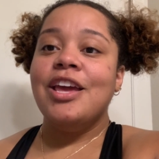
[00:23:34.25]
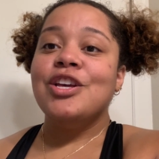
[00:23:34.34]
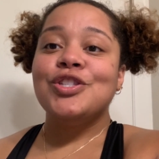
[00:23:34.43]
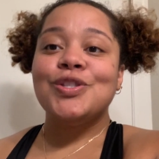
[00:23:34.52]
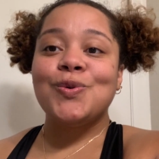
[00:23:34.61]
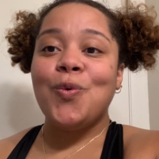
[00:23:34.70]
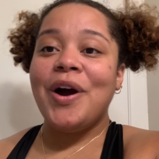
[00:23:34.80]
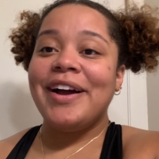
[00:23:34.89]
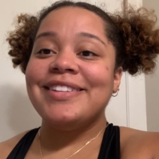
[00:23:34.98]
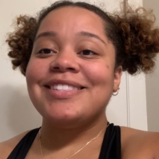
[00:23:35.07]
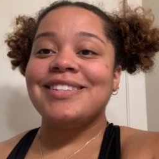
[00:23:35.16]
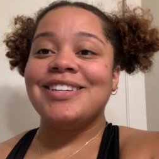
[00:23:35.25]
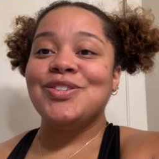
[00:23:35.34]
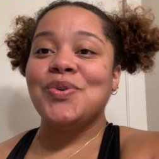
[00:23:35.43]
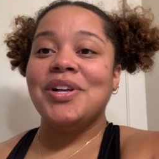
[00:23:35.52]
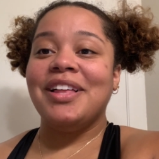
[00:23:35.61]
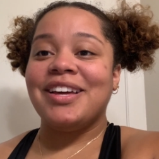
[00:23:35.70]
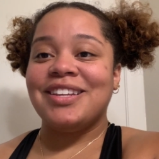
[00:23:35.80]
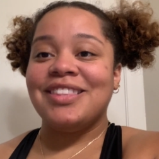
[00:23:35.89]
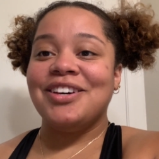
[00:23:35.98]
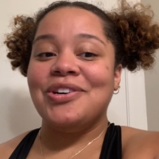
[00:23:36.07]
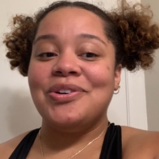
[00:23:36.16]
Squats, I do a lot of
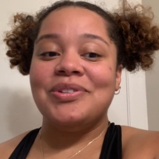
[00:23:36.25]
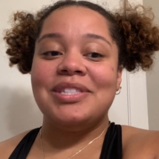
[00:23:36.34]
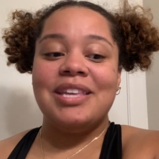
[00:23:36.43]
those.